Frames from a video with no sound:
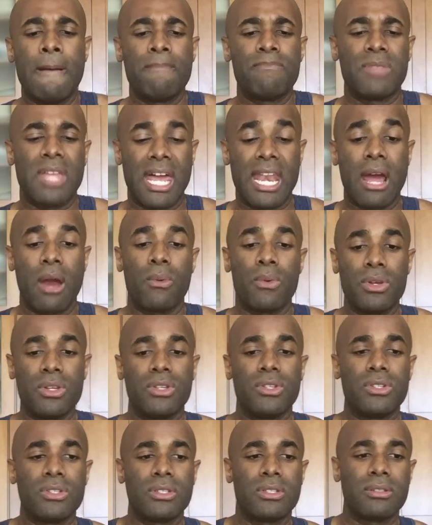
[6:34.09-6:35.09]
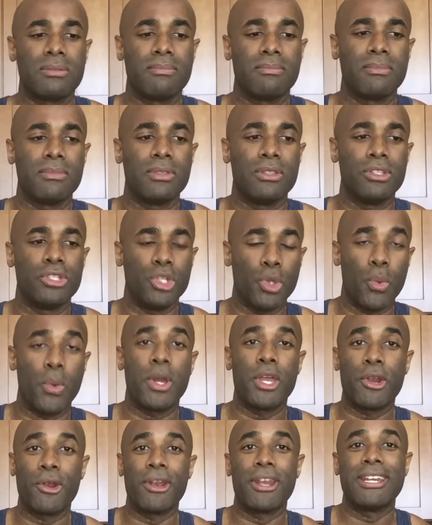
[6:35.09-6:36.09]
that I was
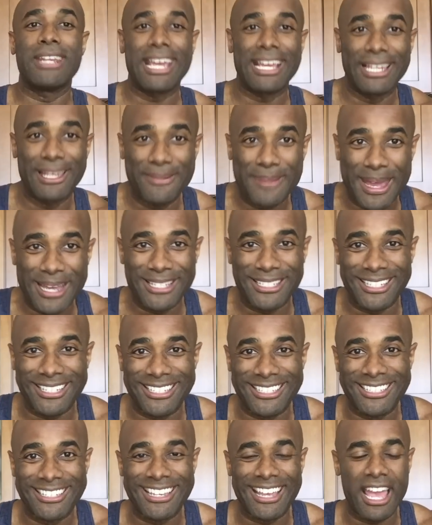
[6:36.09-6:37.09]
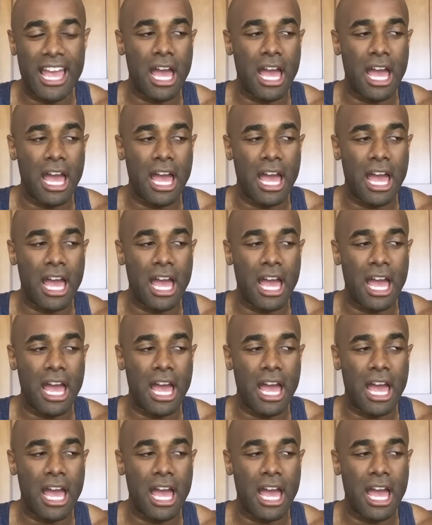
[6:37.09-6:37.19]
doing on a daily basis.